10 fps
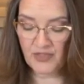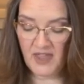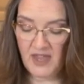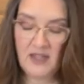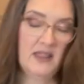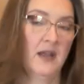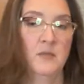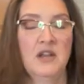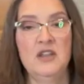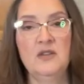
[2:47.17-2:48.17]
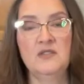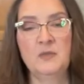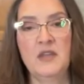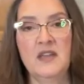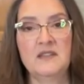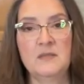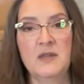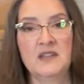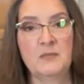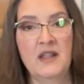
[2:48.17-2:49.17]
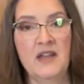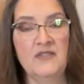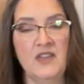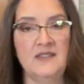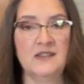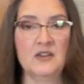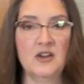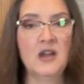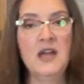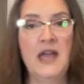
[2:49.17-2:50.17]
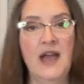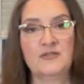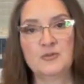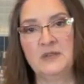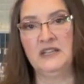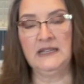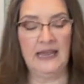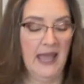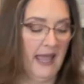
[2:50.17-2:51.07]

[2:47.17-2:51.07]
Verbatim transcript: thing that I'm gonna use because it makes my life easier after peeling.